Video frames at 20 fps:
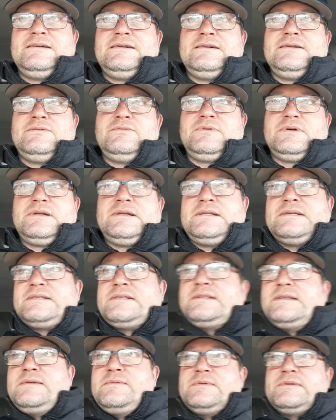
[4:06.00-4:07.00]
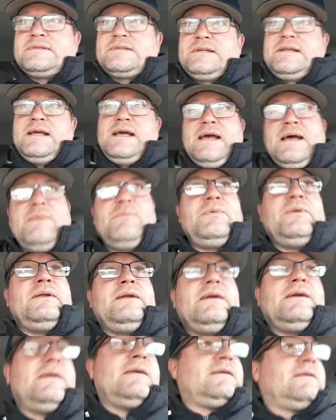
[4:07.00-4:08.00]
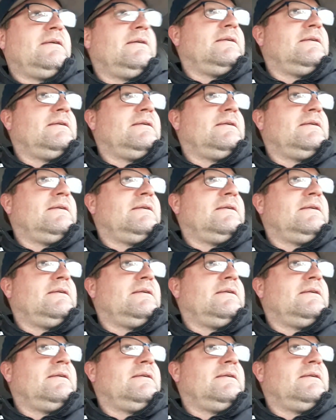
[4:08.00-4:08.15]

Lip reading: we're gonna see what's gonna happen here.